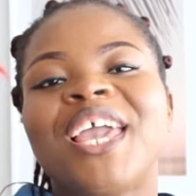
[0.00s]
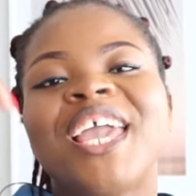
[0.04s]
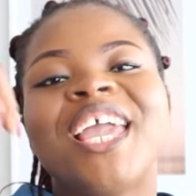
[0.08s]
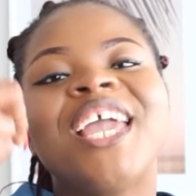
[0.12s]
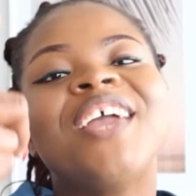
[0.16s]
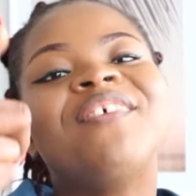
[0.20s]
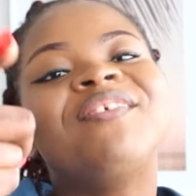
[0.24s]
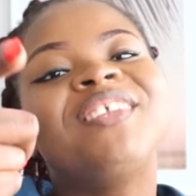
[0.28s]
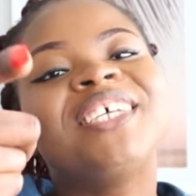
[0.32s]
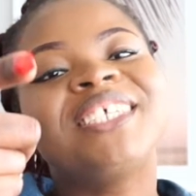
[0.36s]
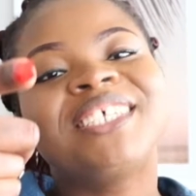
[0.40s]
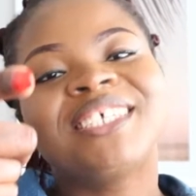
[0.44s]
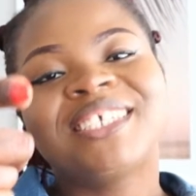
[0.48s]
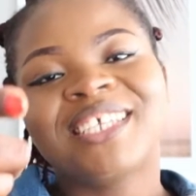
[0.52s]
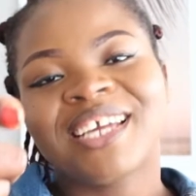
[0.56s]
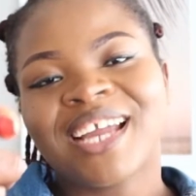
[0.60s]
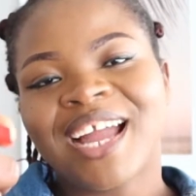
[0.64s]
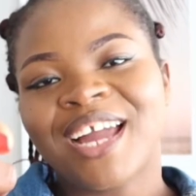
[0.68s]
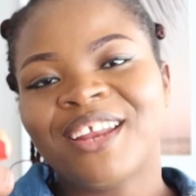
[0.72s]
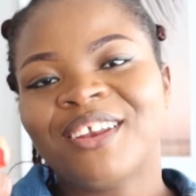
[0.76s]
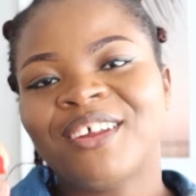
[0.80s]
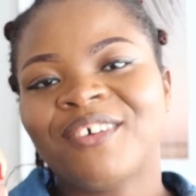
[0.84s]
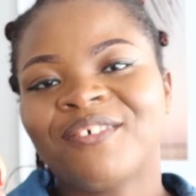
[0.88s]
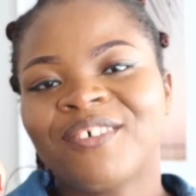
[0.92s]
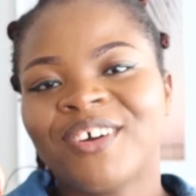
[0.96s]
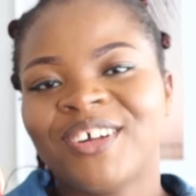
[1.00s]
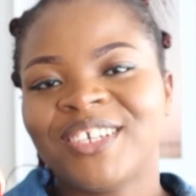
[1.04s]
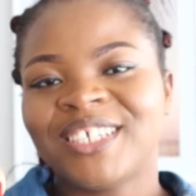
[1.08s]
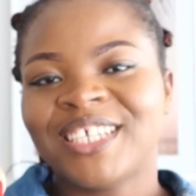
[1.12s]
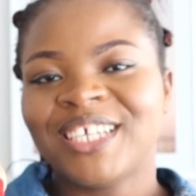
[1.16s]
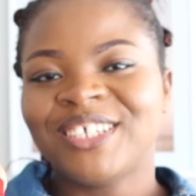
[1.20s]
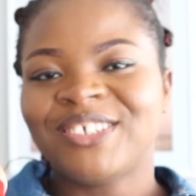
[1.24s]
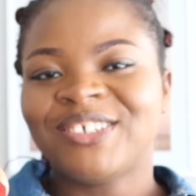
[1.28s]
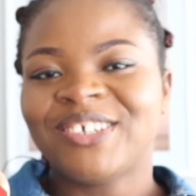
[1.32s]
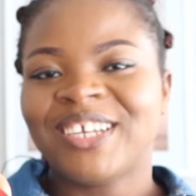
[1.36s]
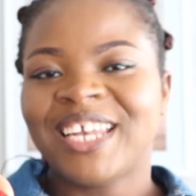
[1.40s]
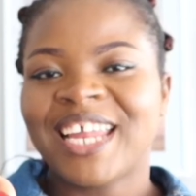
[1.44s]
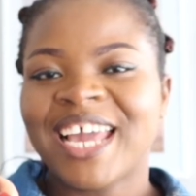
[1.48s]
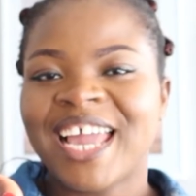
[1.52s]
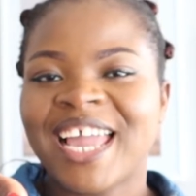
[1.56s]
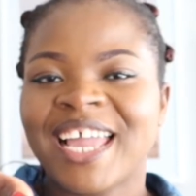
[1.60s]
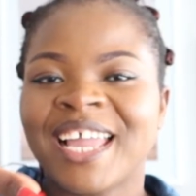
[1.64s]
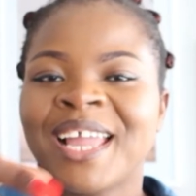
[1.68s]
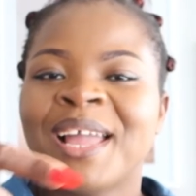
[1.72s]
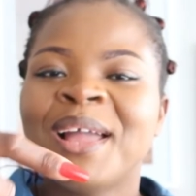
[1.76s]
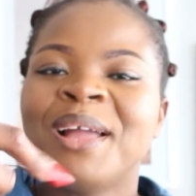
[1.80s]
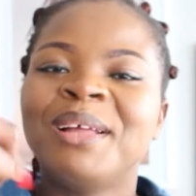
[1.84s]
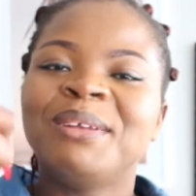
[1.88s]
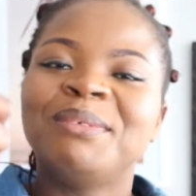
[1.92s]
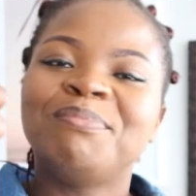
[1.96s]
If this is the kind of content you
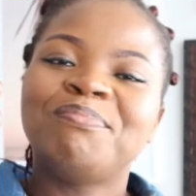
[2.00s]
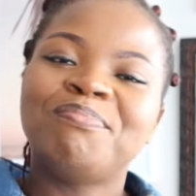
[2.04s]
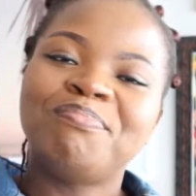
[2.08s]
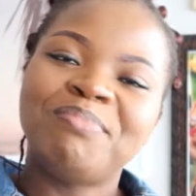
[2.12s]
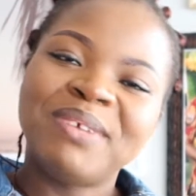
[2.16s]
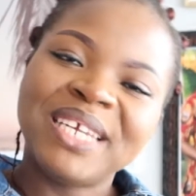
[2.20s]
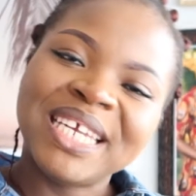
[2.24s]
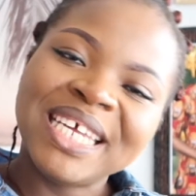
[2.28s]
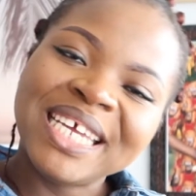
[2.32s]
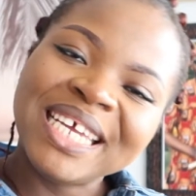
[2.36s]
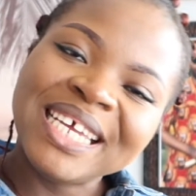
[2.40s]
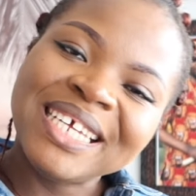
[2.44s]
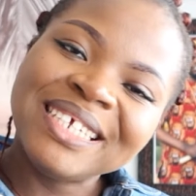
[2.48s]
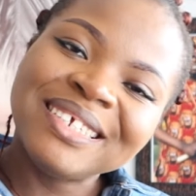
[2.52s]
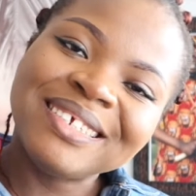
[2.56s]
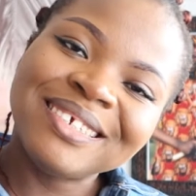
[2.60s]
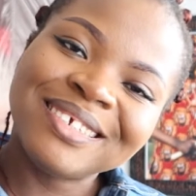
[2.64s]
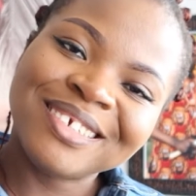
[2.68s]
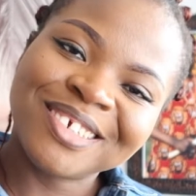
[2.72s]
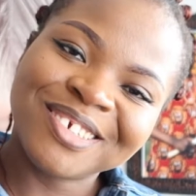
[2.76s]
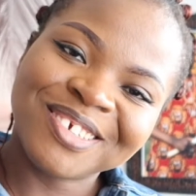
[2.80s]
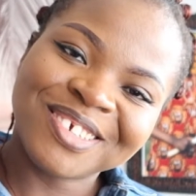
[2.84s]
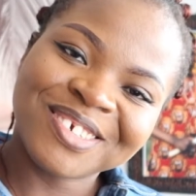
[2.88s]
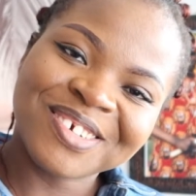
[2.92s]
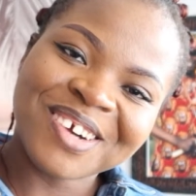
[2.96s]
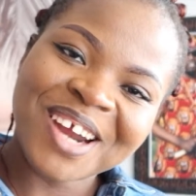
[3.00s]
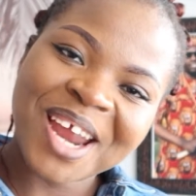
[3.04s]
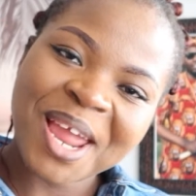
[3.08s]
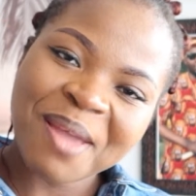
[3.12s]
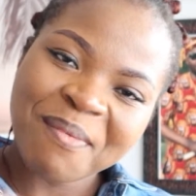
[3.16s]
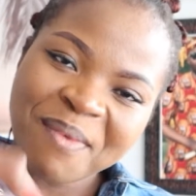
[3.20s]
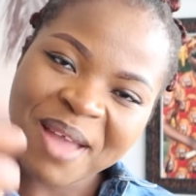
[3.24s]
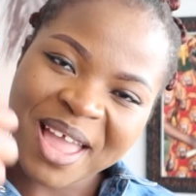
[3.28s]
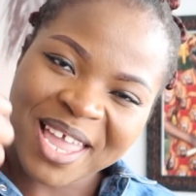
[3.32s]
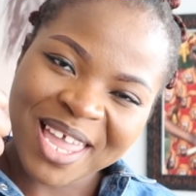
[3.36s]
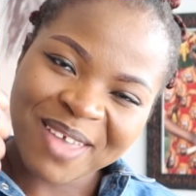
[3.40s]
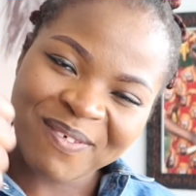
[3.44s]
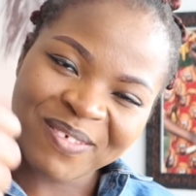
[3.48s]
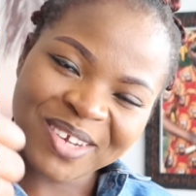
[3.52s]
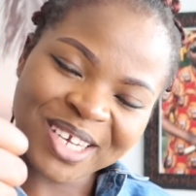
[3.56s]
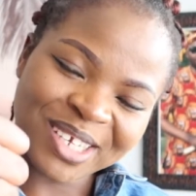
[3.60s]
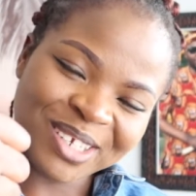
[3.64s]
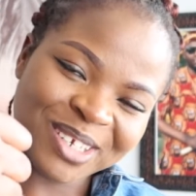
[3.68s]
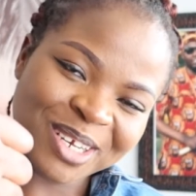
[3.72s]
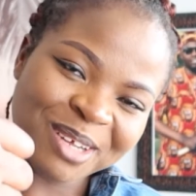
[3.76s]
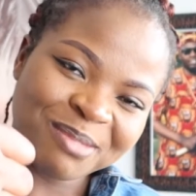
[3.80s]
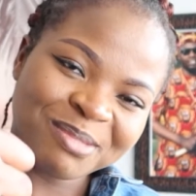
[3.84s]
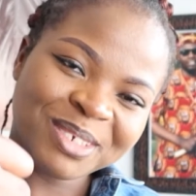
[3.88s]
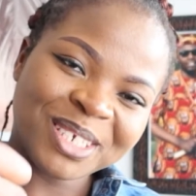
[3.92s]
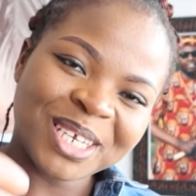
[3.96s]
like, please subscribe and give it a
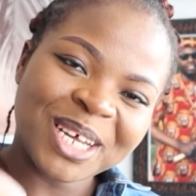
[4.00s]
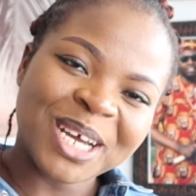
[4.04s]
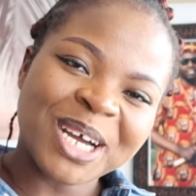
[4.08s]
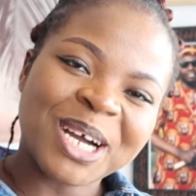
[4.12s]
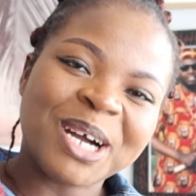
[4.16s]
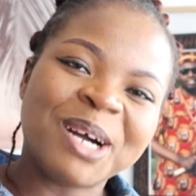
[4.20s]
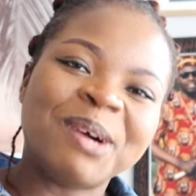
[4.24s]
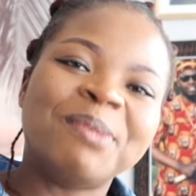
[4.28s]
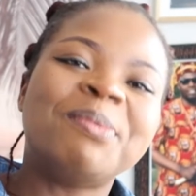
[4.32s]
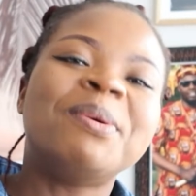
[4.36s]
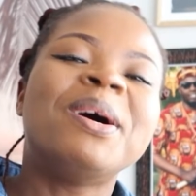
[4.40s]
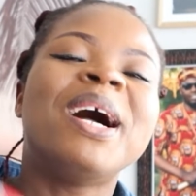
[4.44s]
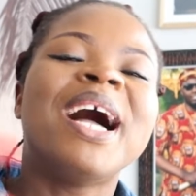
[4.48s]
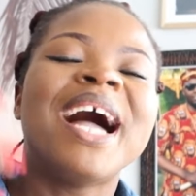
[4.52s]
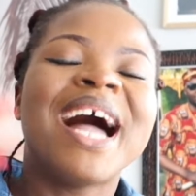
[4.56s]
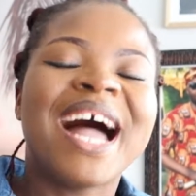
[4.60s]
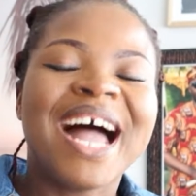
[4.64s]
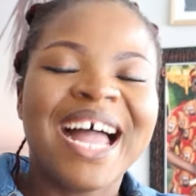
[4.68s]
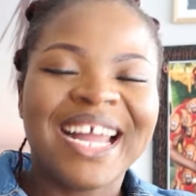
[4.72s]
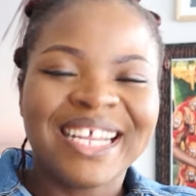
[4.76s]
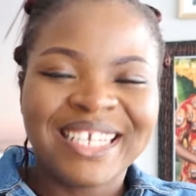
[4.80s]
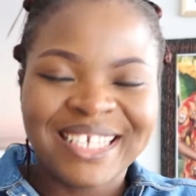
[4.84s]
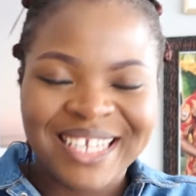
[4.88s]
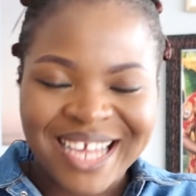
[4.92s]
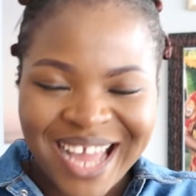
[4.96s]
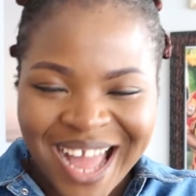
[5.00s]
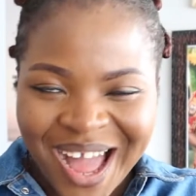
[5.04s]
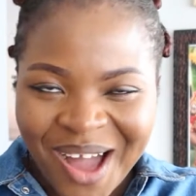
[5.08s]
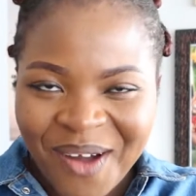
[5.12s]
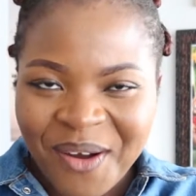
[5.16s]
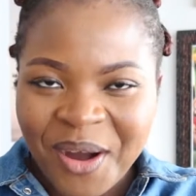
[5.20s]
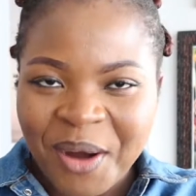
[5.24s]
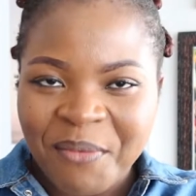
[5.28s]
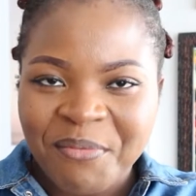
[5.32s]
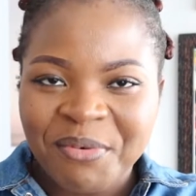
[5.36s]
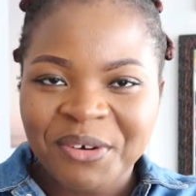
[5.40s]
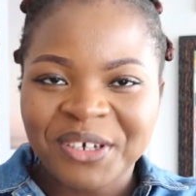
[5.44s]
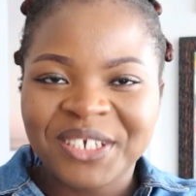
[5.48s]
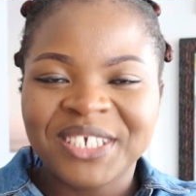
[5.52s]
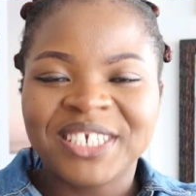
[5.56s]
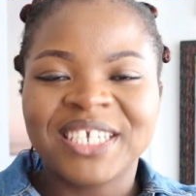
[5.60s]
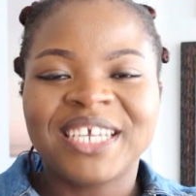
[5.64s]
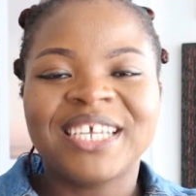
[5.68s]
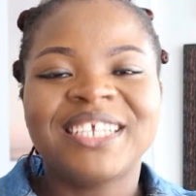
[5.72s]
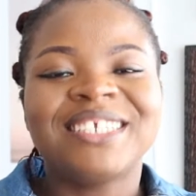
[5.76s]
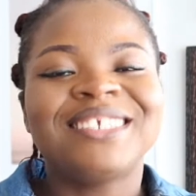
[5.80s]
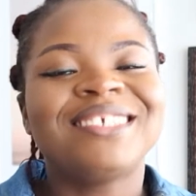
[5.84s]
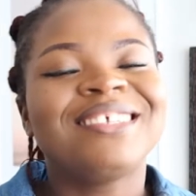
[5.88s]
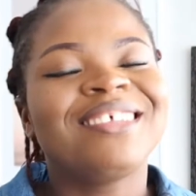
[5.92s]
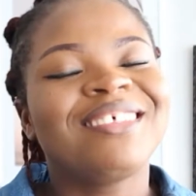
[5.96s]
thumbs up, and I'll
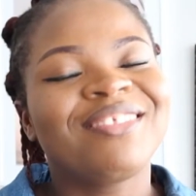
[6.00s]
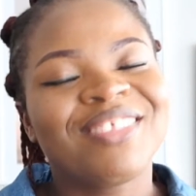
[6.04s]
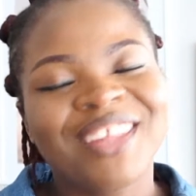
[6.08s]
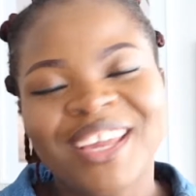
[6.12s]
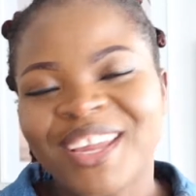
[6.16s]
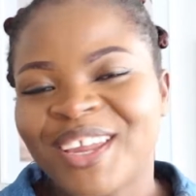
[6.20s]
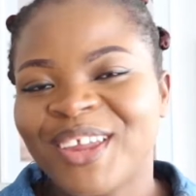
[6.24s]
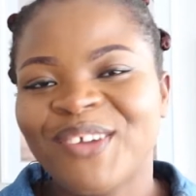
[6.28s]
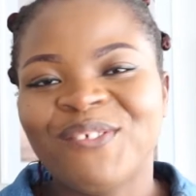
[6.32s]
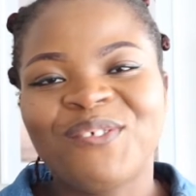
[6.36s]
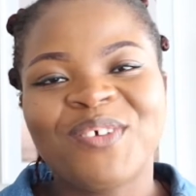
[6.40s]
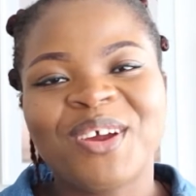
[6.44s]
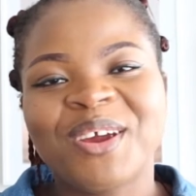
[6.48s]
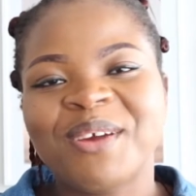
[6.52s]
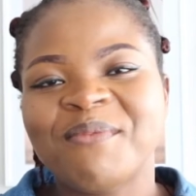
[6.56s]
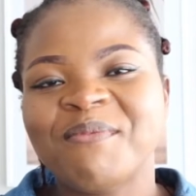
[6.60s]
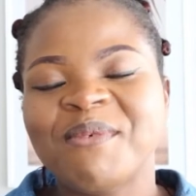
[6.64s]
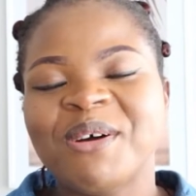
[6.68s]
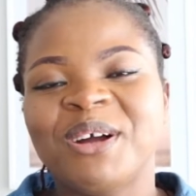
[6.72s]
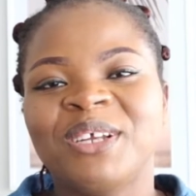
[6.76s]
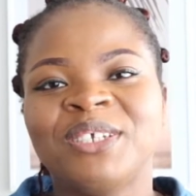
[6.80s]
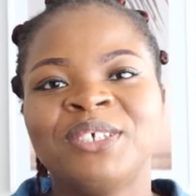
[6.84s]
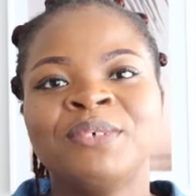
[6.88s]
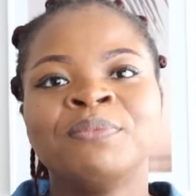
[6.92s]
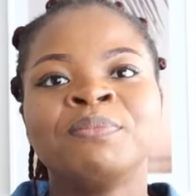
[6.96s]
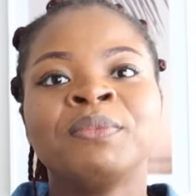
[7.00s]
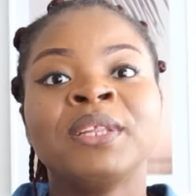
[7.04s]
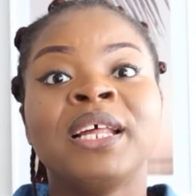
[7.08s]
appreciate it. Thank you very much.